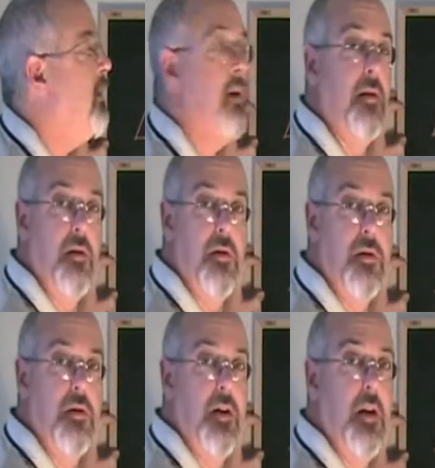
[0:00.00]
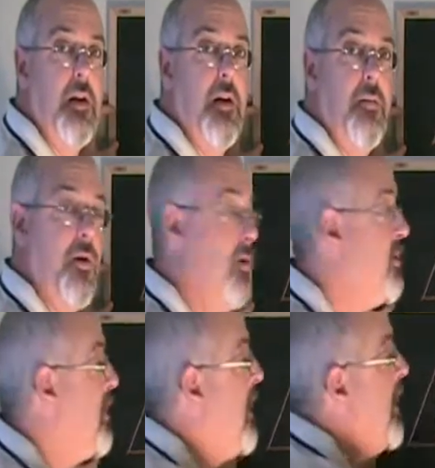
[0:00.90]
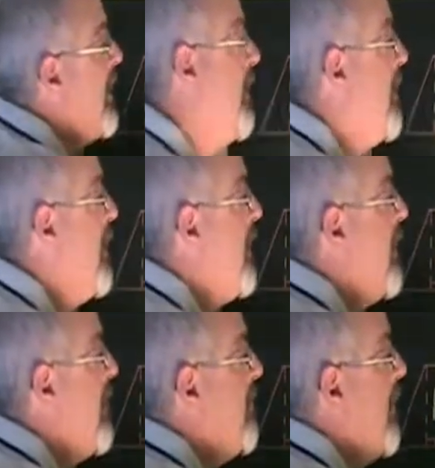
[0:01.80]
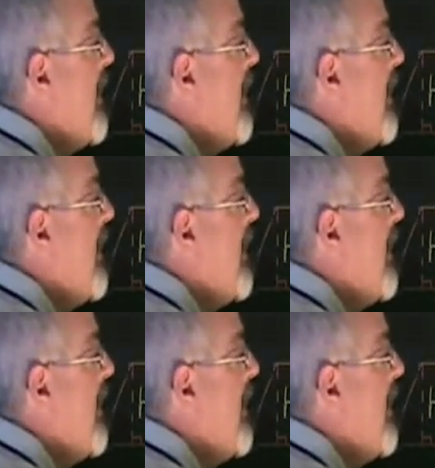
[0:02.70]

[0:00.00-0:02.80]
to use the approach, my